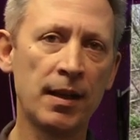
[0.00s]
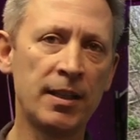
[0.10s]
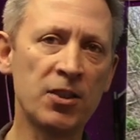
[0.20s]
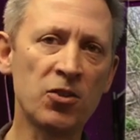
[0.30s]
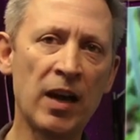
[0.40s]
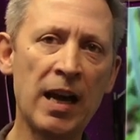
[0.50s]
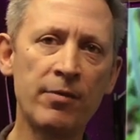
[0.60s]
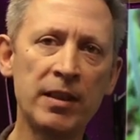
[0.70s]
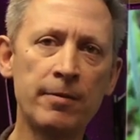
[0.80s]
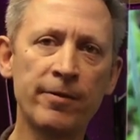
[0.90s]
It does not have
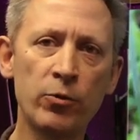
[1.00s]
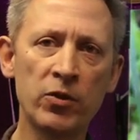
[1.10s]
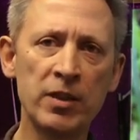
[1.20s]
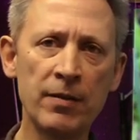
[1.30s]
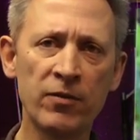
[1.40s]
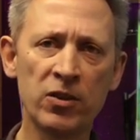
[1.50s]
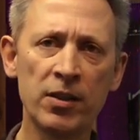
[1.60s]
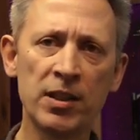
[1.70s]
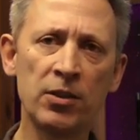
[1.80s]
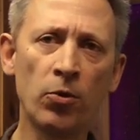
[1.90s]
any
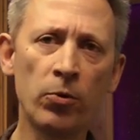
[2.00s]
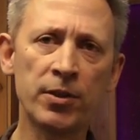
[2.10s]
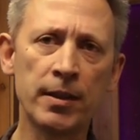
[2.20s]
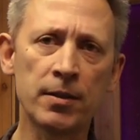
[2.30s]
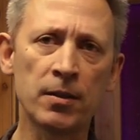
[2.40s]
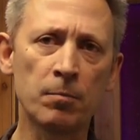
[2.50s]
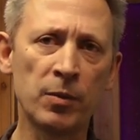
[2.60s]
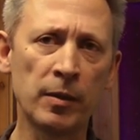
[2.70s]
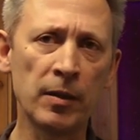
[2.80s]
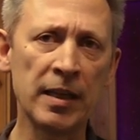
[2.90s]
photosynthesizing toxins,
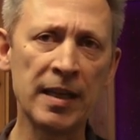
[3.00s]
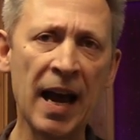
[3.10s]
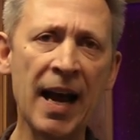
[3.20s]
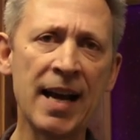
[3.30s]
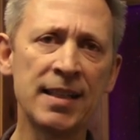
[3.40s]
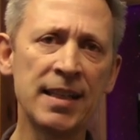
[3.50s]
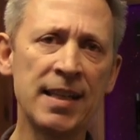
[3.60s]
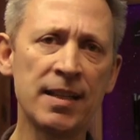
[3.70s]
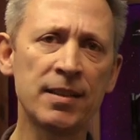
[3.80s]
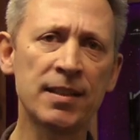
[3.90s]
but it has in
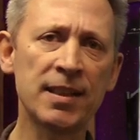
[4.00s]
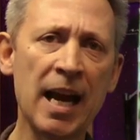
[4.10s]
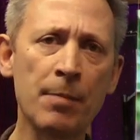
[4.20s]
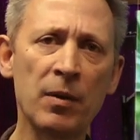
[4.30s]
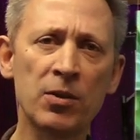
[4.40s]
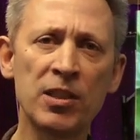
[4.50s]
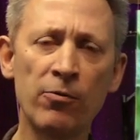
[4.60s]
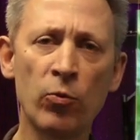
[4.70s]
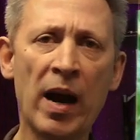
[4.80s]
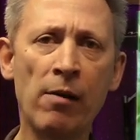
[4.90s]
it sap
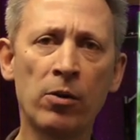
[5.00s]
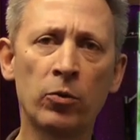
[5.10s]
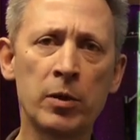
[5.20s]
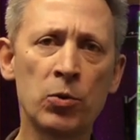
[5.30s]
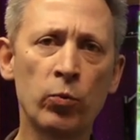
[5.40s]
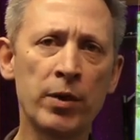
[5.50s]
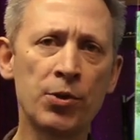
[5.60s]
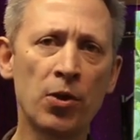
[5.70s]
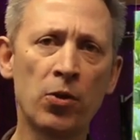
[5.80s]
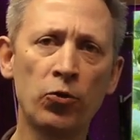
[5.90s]
several alkaloids
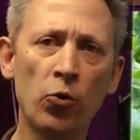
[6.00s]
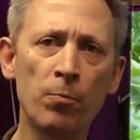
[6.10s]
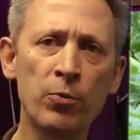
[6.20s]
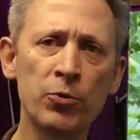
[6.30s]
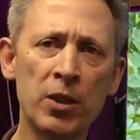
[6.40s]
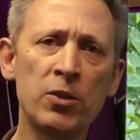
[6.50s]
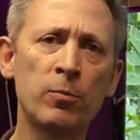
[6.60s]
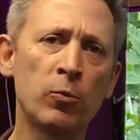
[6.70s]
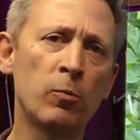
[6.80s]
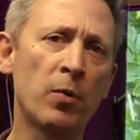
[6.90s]
which are not
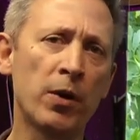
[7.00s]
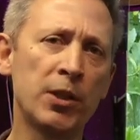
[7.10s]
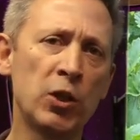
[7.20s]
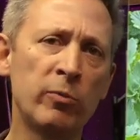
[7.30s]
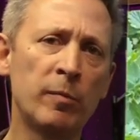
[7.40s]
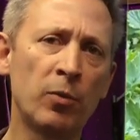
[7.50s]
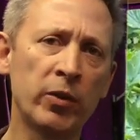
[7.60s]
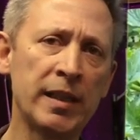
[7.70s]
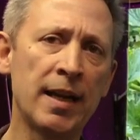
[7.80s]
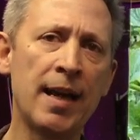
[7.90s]
processable by the human
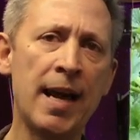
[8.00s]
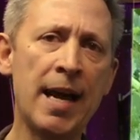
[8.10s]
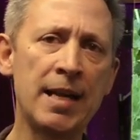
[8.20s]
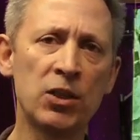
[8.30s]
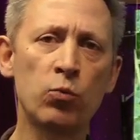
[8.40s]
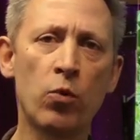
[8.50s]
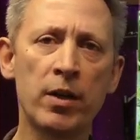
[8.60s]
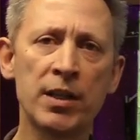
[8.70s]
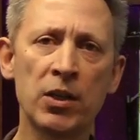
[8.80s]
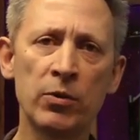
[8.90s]
body, hence why
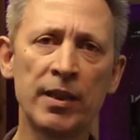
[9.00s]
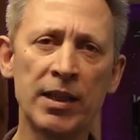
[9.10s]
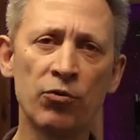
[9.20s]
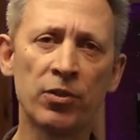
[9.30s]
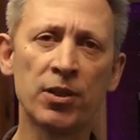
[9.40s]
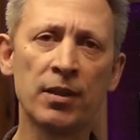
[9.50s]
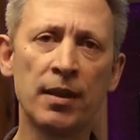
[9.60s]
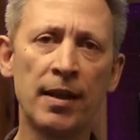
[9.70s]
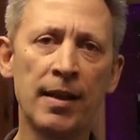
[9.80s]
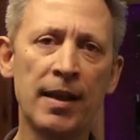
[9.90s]
it's so dangerous.
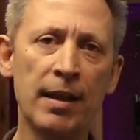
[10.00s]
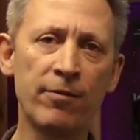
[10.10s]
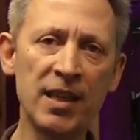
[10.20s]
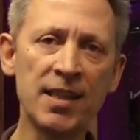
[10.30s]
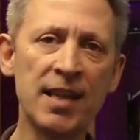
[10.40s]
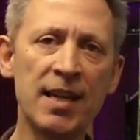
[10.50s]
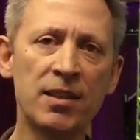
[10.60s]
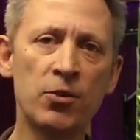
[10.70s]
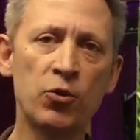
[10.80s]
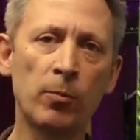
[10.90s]
If this
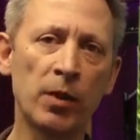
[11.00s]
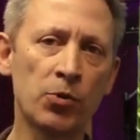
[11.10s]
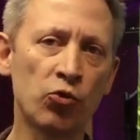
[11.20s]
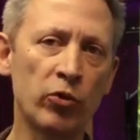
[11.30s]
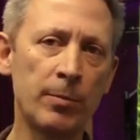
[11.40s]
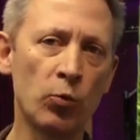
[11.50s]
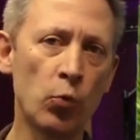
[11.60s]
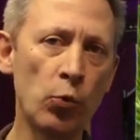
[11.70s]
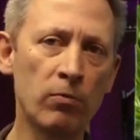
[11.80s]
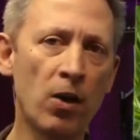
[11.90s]
enters your bloodstream
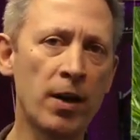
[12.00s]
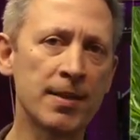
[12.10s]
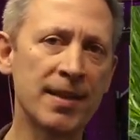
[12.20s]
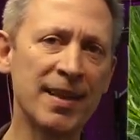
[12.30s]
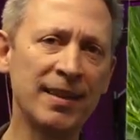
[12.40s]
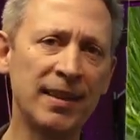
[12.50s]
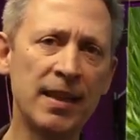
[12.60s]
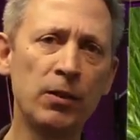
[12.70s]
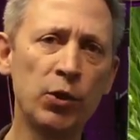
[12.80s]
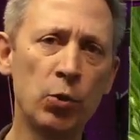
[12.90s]
or your eyes, it can
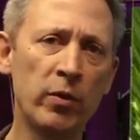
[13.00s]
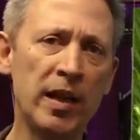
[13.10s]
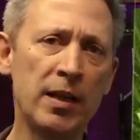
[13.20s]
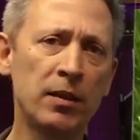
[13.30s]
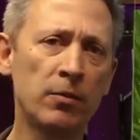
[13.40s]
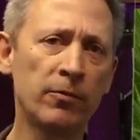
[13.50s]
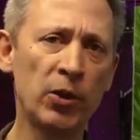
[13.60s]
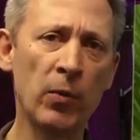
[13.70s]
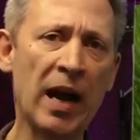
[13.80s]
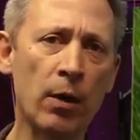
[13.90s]
kill you in a
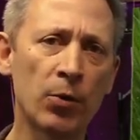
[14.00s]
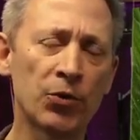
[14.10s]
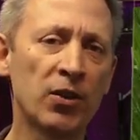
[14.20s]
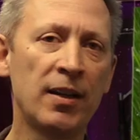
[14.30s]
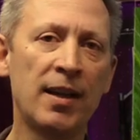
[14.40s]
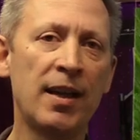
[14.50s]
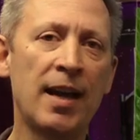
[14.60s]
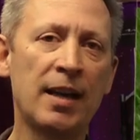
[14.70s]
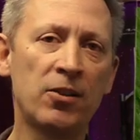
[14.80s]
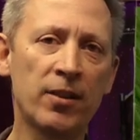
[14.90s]
few hours.
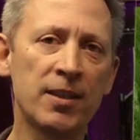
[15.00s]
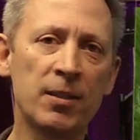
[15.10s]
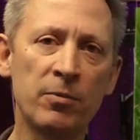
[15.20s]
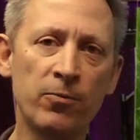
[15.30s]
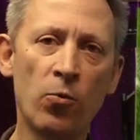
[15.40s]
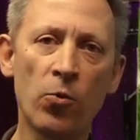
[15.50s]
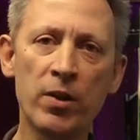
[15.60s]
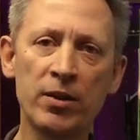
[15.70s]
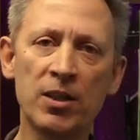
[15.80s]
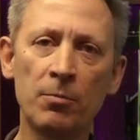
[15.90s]
And like I said before,
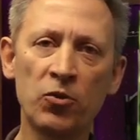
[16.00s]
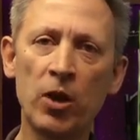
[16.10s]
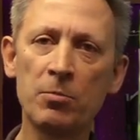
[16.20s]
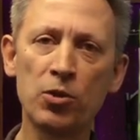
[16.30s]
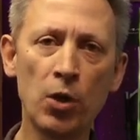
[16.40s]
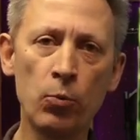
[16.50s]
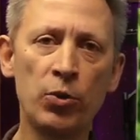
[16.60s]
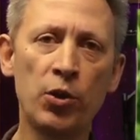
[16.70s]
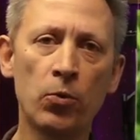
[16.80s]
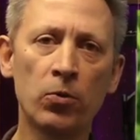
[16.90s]
there is sometimes no
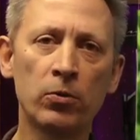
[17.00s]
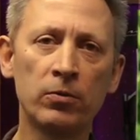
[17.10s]
cure.